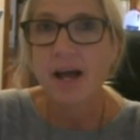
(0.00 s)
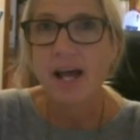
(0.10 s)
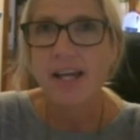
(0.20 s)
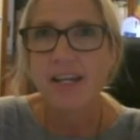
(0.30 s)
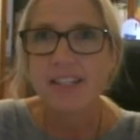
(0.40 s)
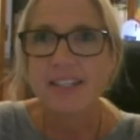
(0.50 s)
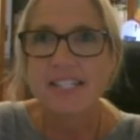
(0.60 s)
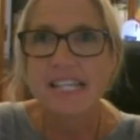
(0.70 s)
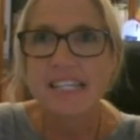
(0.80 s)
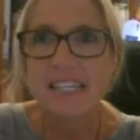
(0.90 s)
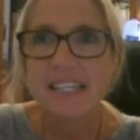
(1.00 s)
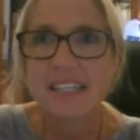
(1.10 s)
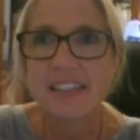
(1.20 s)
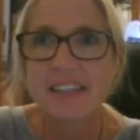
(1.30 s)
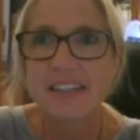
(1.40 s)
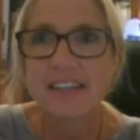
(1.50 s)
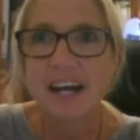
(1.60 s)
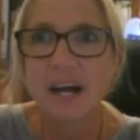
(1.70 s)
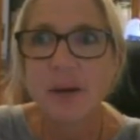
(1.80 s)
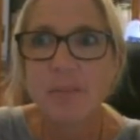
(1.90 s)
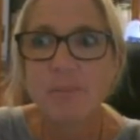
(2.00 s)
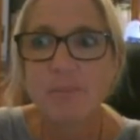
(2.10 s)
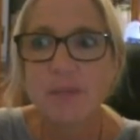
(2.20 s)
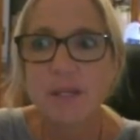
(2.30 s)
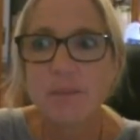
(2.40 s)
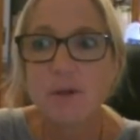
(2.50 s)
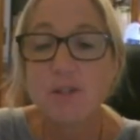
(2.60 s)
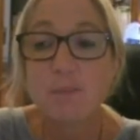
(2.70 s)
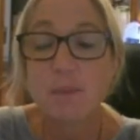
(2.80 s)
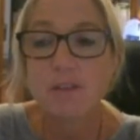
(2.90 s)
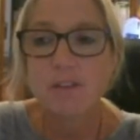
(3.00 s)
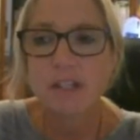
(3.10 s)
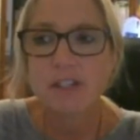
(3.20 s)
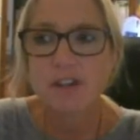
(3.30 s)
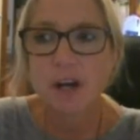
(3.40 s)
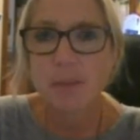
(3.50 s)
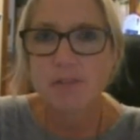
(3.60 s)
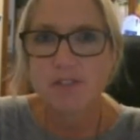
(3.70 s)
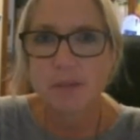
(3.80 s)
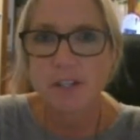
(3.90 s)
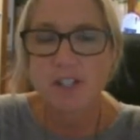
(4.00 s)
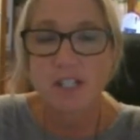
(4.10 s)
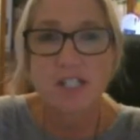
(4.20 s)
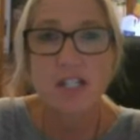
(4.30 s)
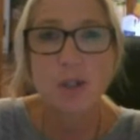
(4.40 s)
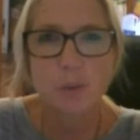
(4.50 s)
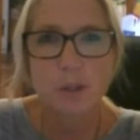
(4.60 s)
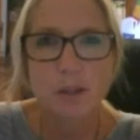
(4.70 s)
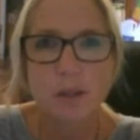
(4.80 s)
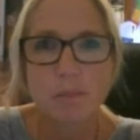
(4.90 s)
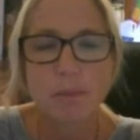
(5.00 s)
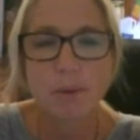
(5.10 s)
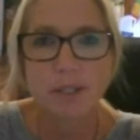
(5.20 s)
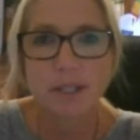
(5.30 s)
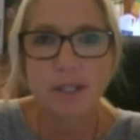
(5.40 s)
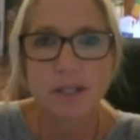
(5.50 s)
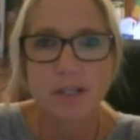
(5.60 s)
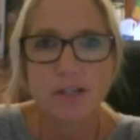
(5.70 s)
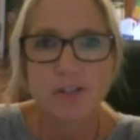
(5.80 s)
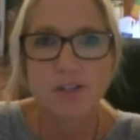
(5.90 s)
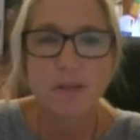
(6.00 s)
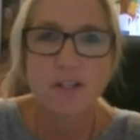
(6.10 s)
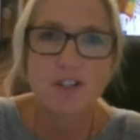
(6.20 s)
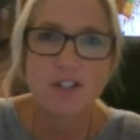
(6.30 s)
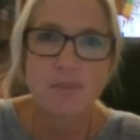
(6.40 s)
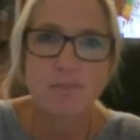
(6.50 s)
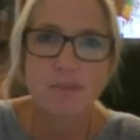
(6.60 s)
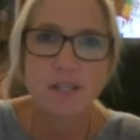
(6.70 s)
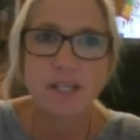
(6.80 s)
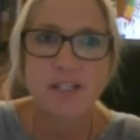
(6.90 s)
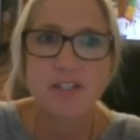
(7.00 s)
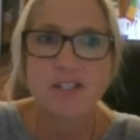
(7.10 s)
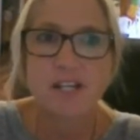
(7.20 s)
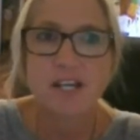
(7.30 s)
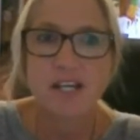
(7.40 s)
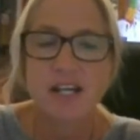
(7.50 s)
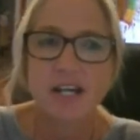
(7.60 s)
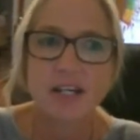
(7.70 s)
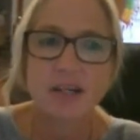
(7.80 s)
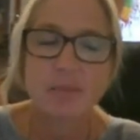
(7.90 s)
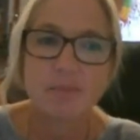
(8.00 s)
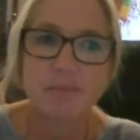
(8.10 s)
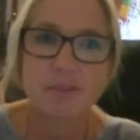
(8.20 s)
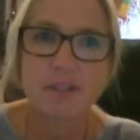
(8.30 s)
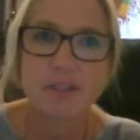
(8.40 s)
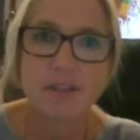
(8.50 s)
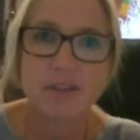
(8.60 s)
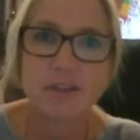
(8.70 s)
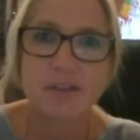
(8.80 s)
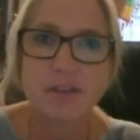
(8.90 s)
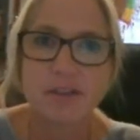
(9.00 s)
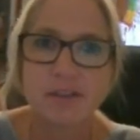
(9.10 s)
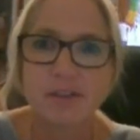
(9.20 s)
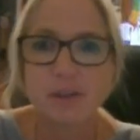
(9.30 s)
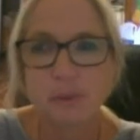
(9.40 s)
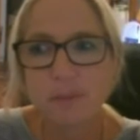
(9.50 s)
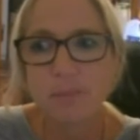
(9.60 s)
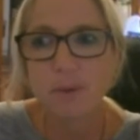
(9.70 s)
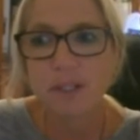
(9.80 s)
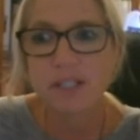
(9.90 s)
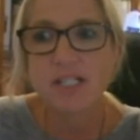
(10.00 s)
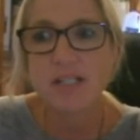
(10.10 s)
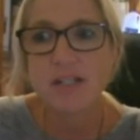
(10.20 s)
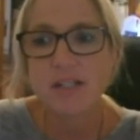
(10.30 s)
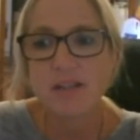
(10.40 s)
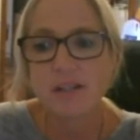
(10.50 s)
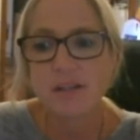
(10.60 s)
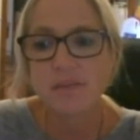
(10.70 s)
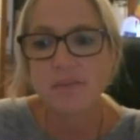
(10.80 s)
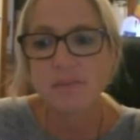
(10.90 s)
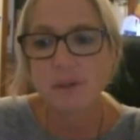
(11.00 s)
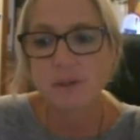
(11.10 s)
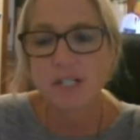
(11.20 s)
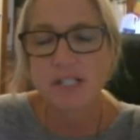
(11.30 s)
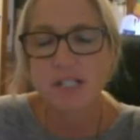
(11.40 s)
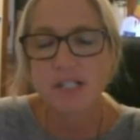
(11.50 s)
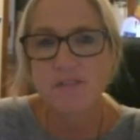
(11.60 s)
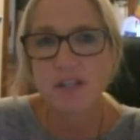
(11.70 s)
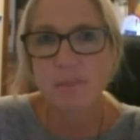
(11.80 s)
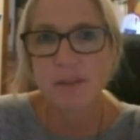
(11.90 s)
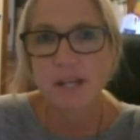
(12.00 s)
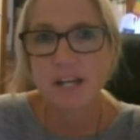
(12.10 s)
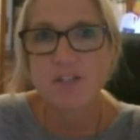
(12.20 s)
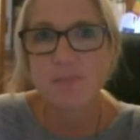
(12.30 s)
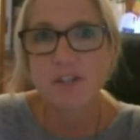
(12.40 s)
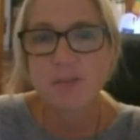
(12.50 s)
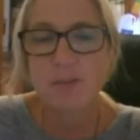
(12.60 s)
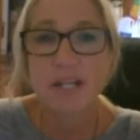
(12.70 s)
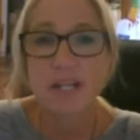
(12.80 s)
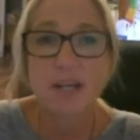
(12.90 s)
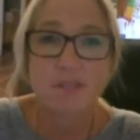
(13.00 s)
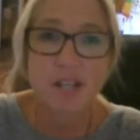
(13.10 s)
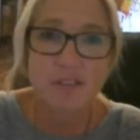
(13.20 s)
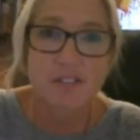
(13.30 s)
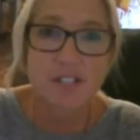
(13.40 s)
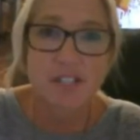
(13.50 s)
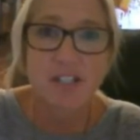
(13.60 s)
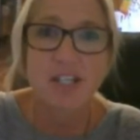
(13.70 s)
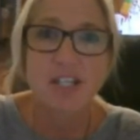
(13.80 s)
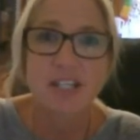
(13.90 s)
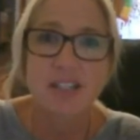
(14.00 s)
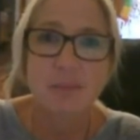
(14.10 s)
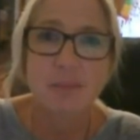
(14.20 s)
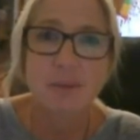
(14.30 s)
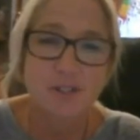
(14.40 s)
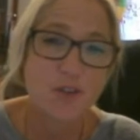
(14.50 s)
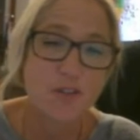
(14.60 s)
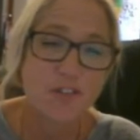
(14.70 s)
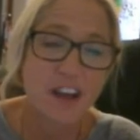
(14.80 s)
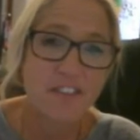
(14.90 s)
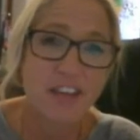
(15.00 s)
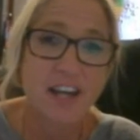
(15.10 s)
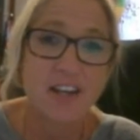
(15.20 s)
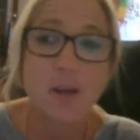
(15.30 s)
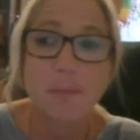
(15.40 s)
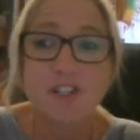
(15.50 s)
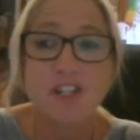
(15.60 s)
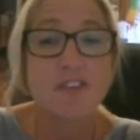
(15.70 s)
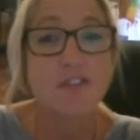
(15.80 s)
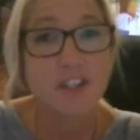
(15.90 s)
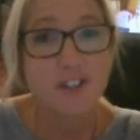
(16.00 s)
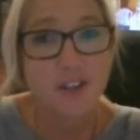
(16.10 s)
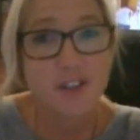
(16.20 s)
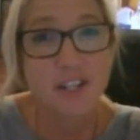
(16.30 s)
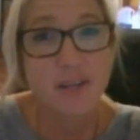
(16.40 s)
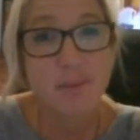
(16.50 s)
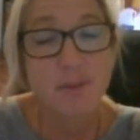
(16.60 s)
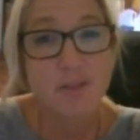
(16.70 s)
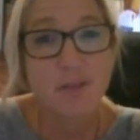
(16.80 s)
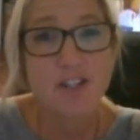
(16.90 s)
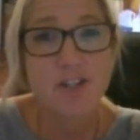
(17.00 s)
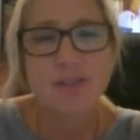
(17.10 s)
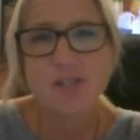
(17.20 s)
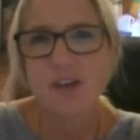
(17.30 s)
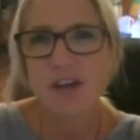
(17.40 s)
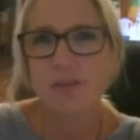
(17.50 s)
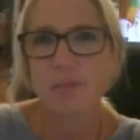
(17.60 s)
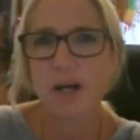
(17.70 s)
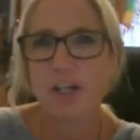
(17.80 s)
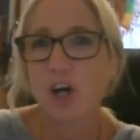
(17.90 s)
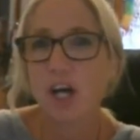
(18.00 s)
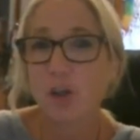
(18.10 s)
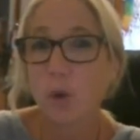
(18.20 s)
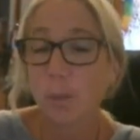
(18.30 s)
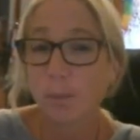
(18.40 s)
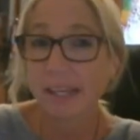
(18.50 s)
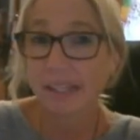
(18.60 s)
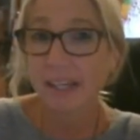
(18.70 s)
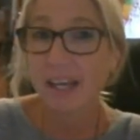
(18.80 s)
And I think the second most prevalent type of dementia is the Lewy body dementia. And the Lewy bodies, the proteins that develop in that dementia, were named after the person who found that. Much like frontotemporal dementia was founded by a guy called Pick.